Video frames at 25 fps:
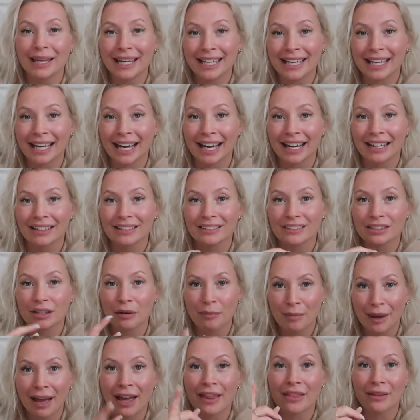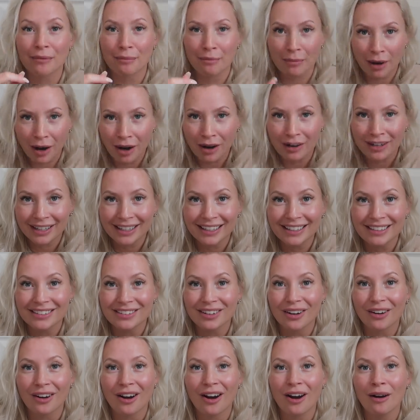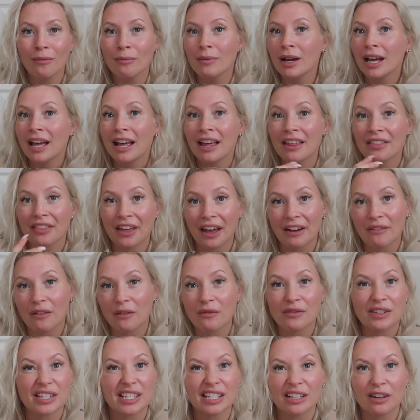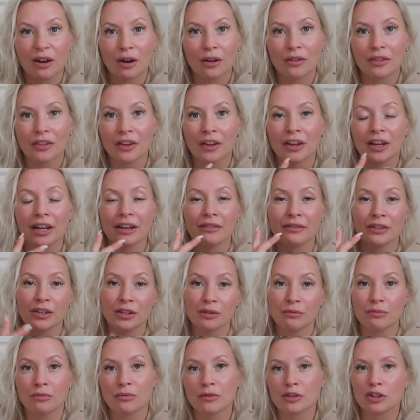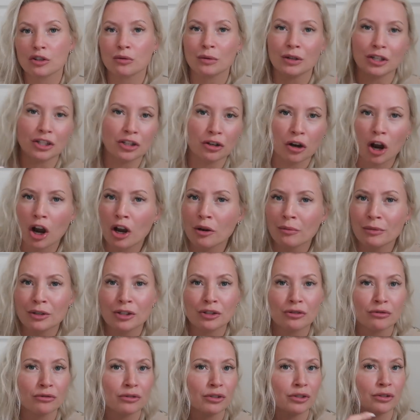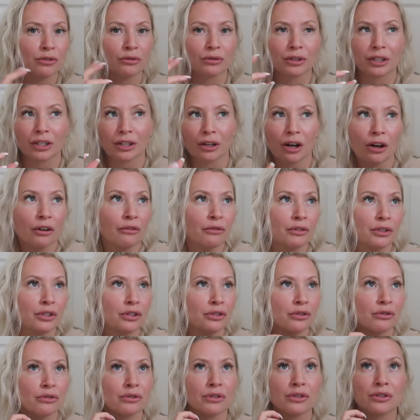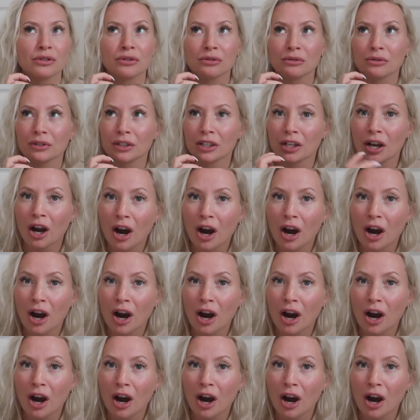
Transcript: compare the market.com. they've obviously got the, if you switch your home insurance or your life insurance or your